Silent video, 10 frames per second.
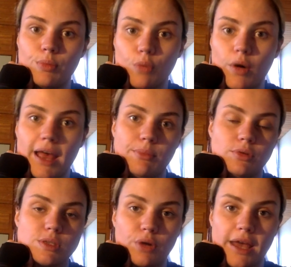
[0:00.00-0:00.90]
more
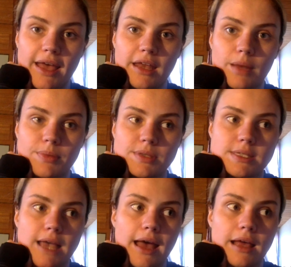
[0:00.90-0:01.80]
able to put our hand up and
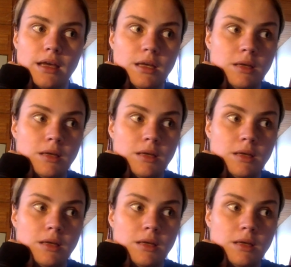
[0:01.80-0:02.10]
say,